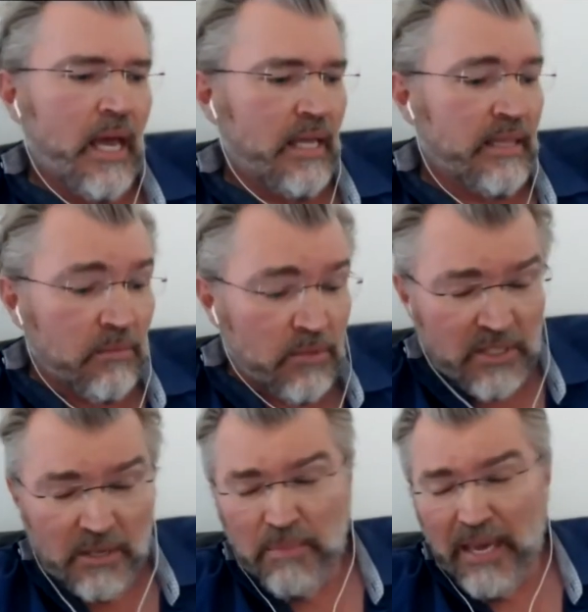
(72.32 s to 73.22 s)
that
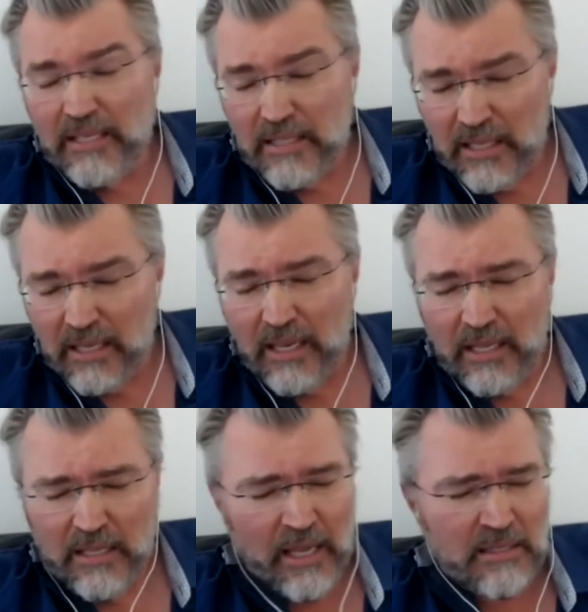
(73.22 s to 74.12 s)
was debated
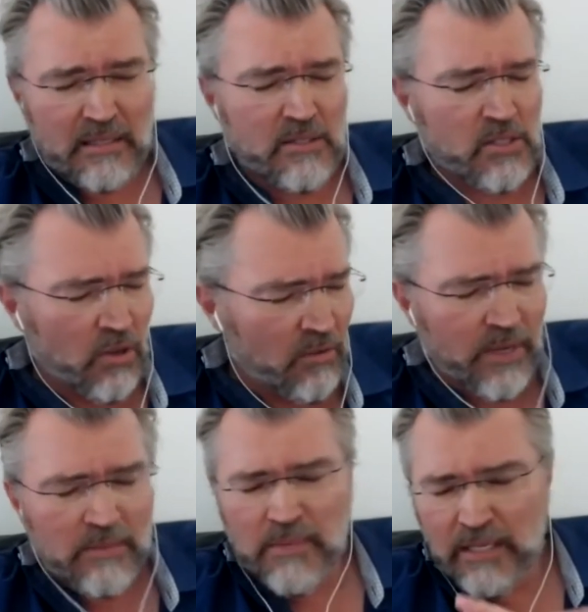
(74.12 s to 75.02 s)
at the
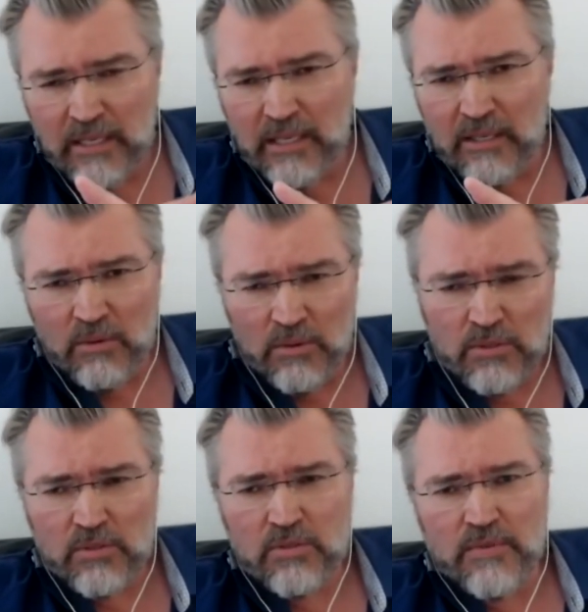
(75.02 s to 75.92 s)
Solvay meeting and all
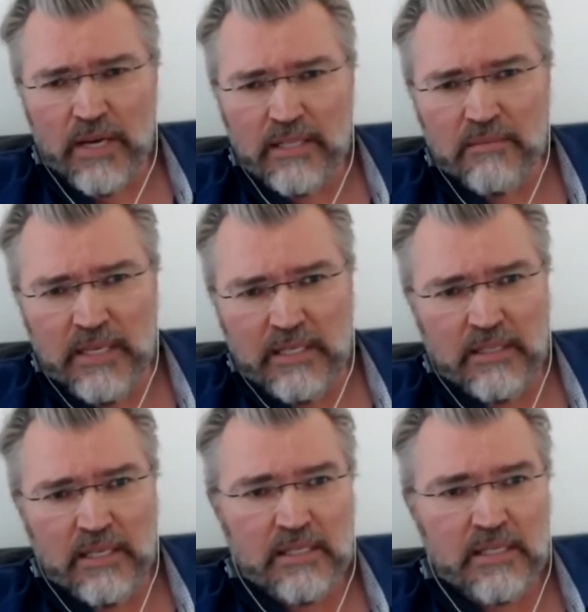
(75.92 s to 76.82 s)
sorts of other
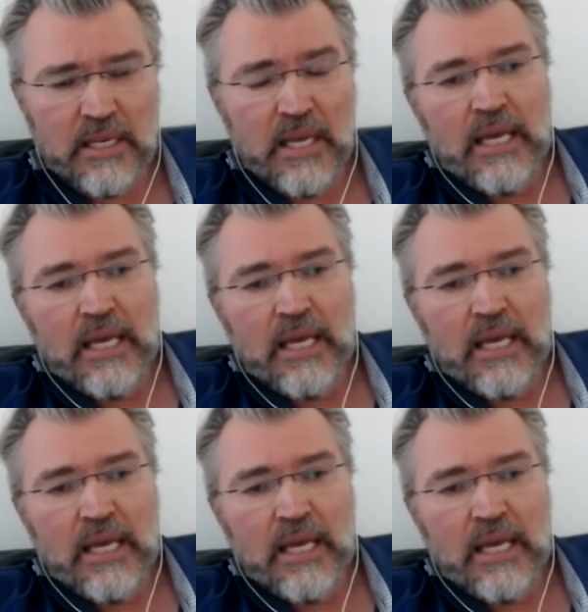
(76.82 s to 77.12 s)
meetings